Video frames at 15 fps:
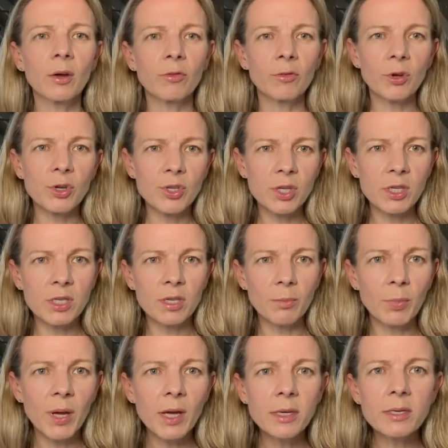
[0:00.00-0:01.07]
versions the
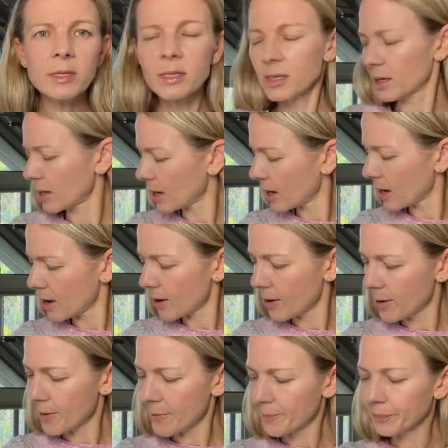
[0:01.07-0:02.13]
best.
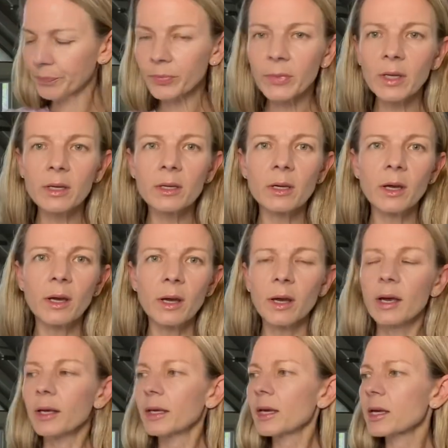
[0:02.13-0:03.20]

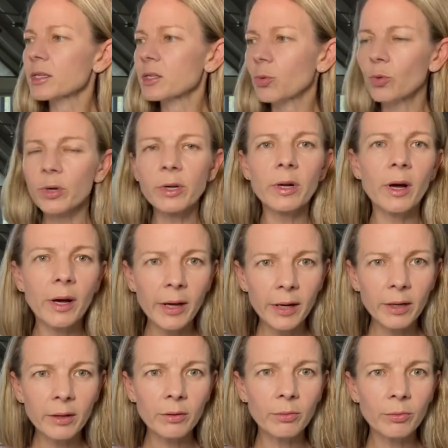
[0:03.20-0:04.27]
Yeah, so what did
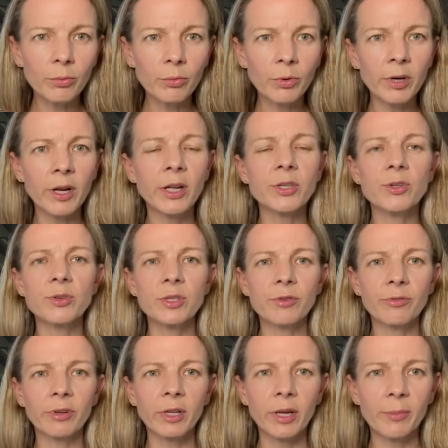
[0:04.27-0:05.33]
I do
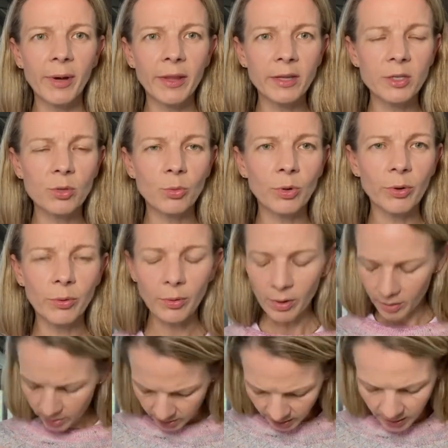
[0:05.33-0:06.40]
differently about this order?
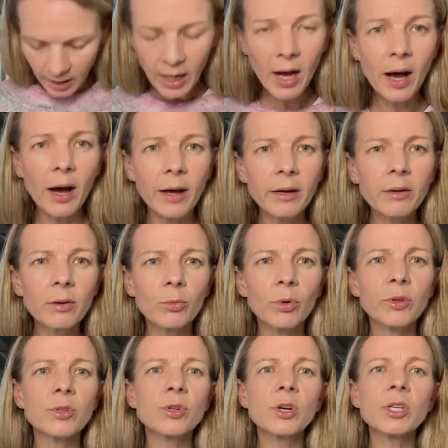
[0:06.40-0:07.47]
The yarn,
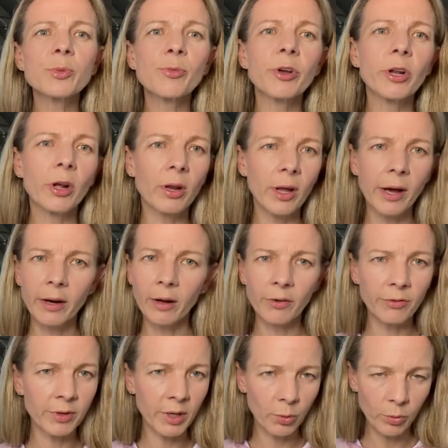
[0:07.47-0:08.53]
well, Tosh Merino Light
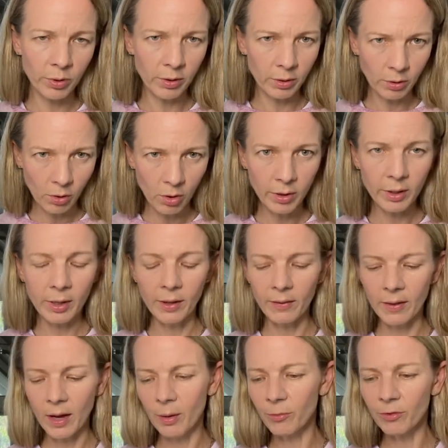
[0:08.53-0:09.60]
I've knit with a lot,
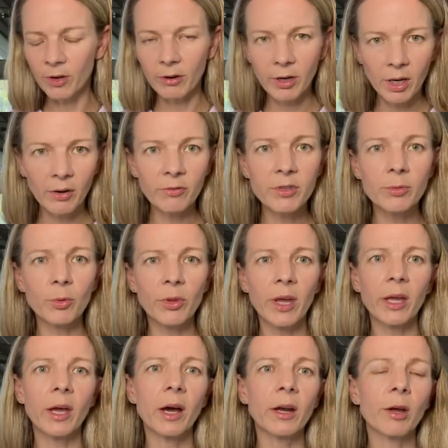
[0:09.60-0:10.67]
and I'm very comfortable with
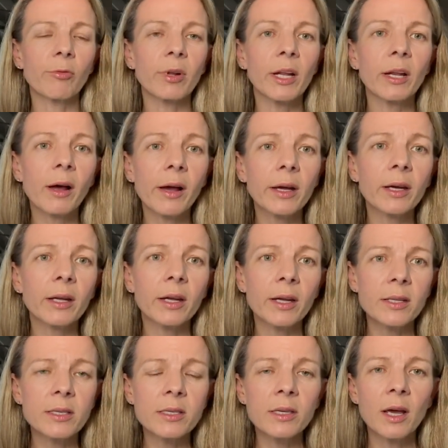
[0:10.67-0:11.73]
that yarn. I really like
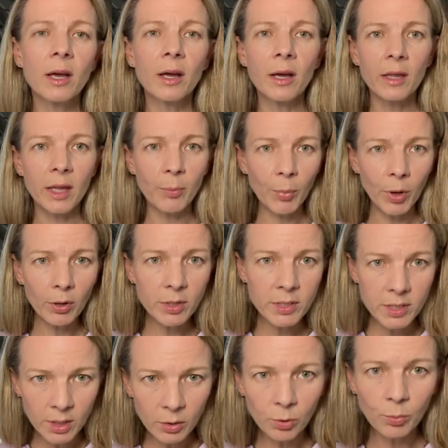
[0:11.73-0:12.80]
it. They're both
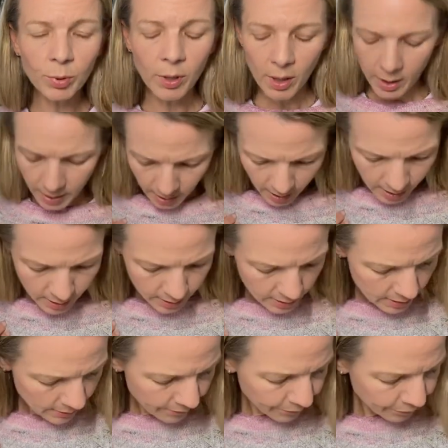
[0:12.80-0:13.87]
single ply yarns,